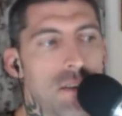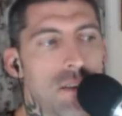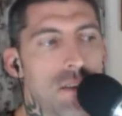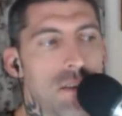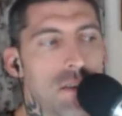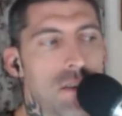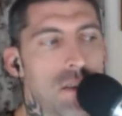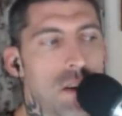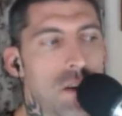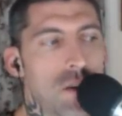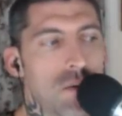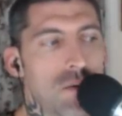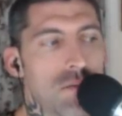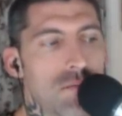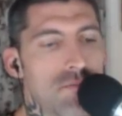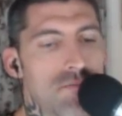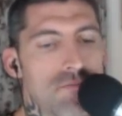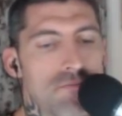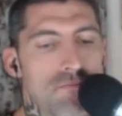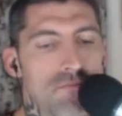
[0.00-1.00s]
So
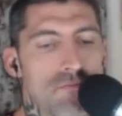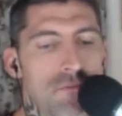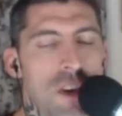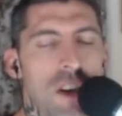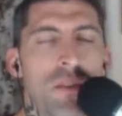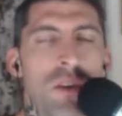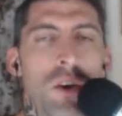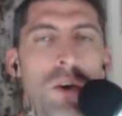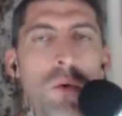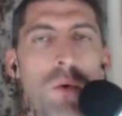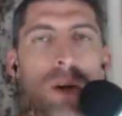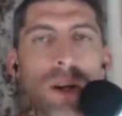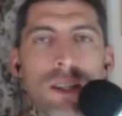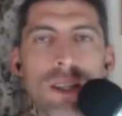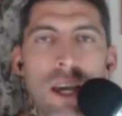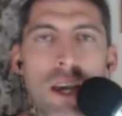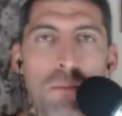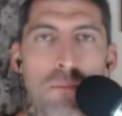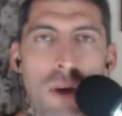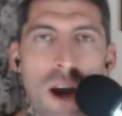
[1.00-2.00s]
if you don't want to
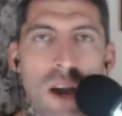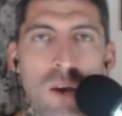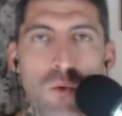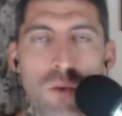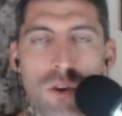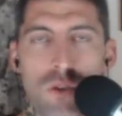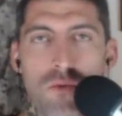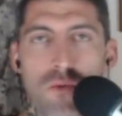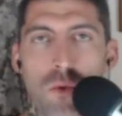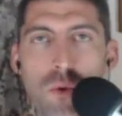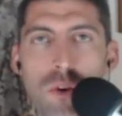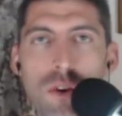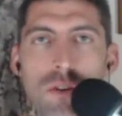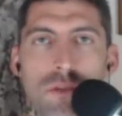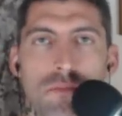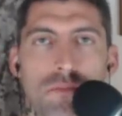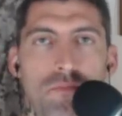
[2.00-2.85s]
take my word for it,